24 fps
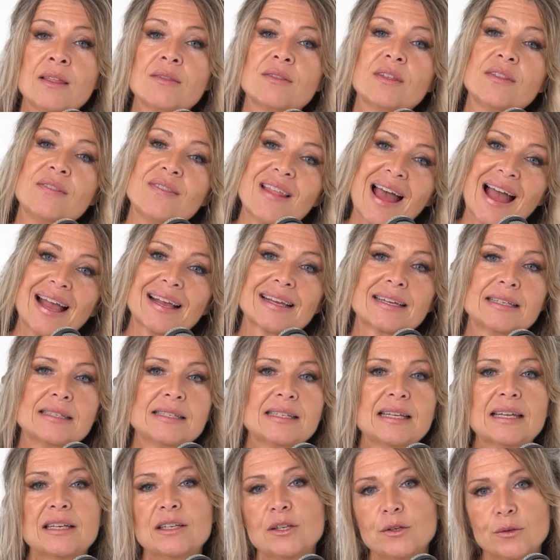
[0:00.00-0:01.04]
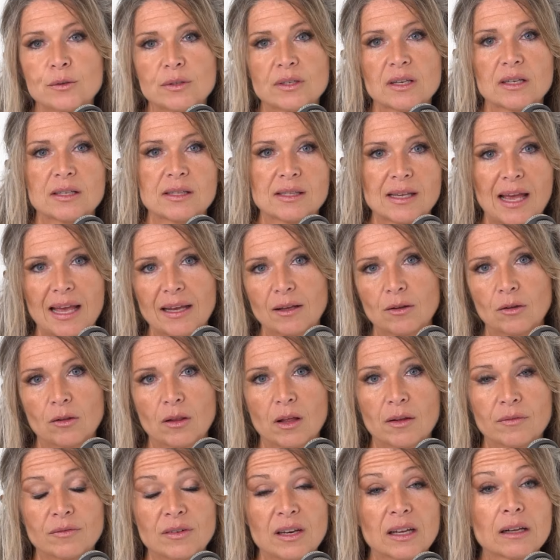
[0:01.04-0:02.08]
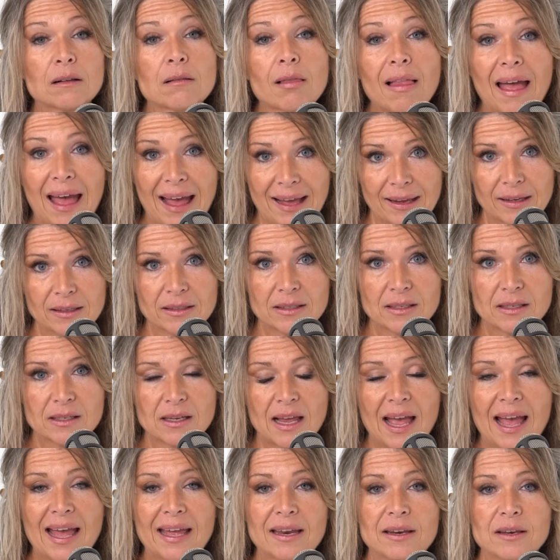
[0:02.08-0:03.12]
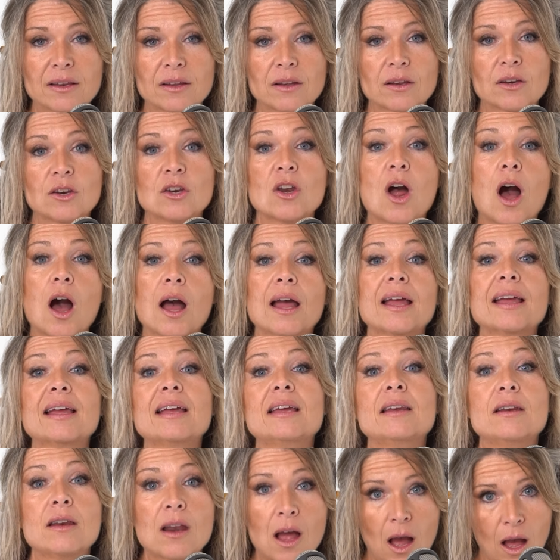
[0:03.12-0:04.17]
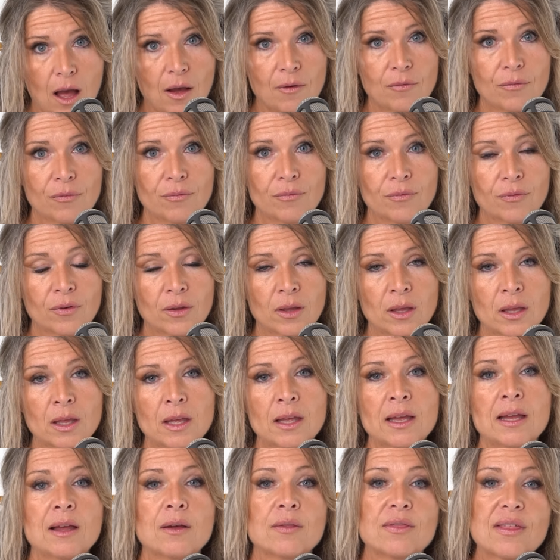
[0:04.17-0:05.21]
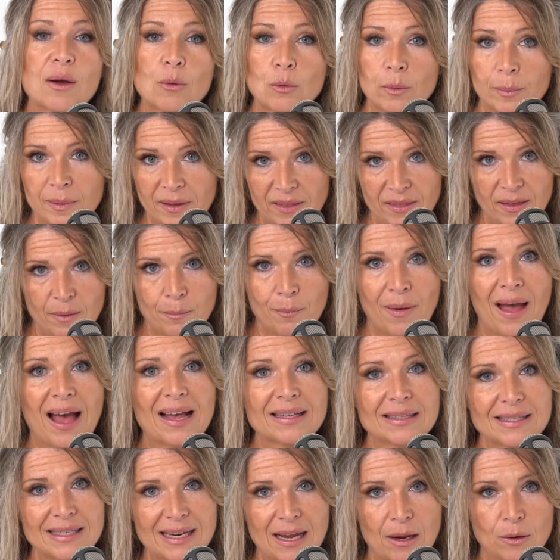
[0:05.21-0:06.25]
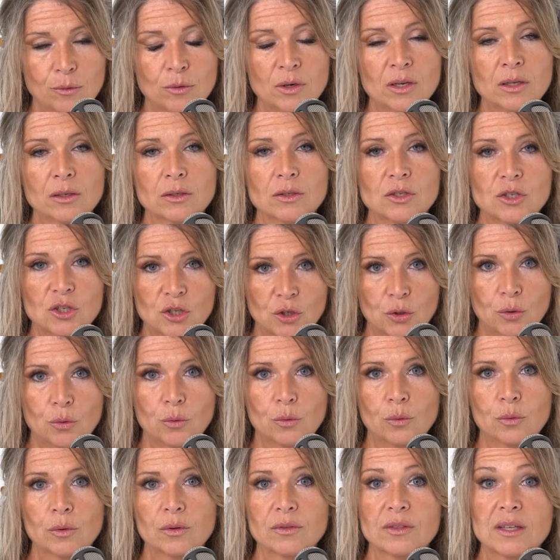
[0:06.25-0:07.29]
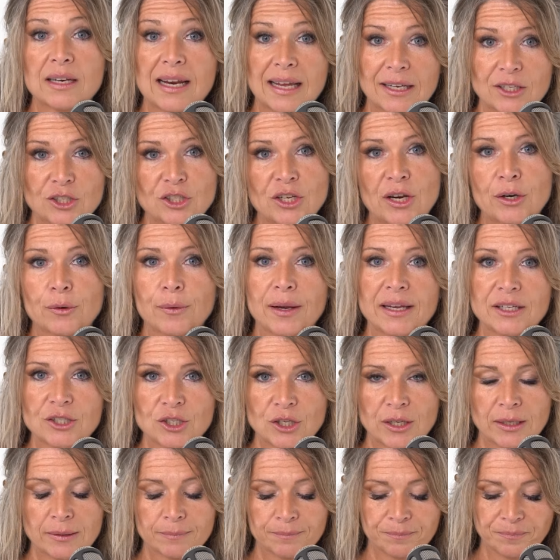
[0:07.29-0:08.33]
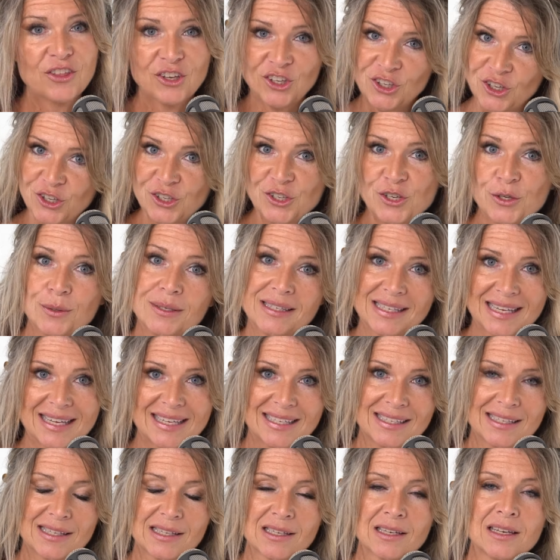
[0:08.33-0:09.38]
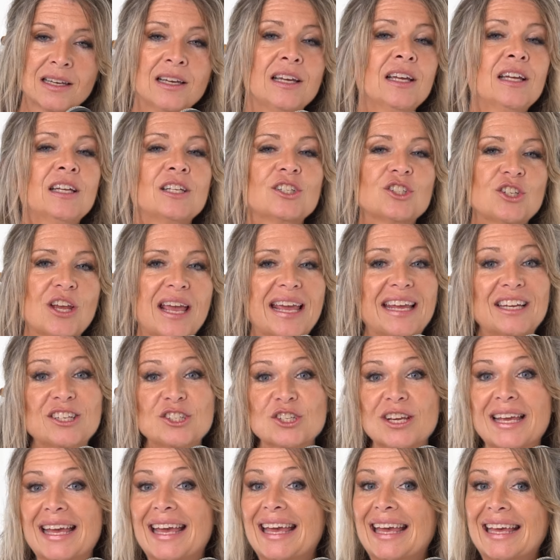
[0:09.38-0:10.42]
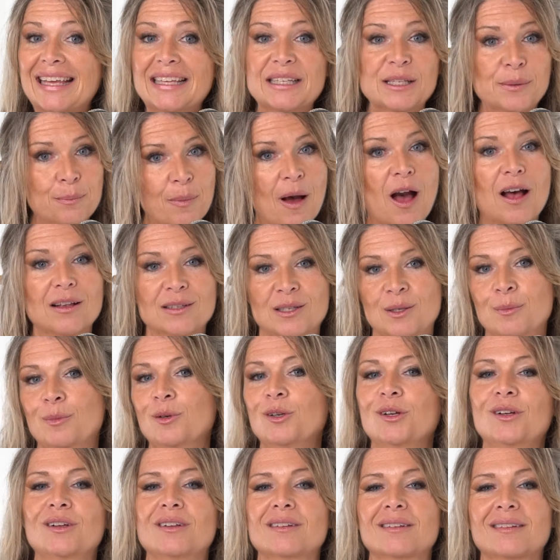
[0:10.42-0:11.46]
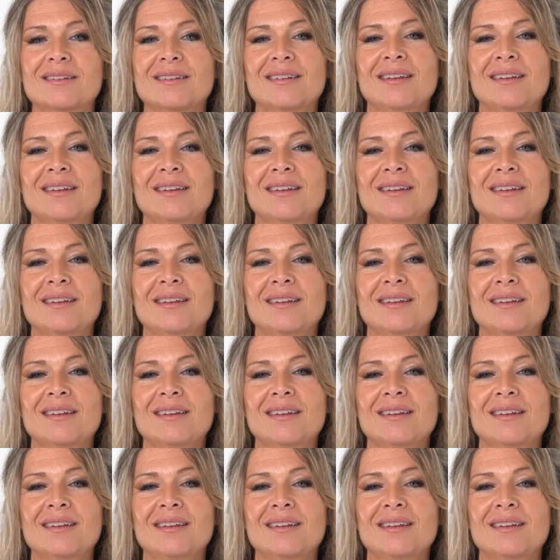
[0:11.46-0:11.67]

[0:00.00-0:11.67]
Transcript: then that continues a cycle of neglect and not enough that will be then passed down to the next generation. The good news is change is possible.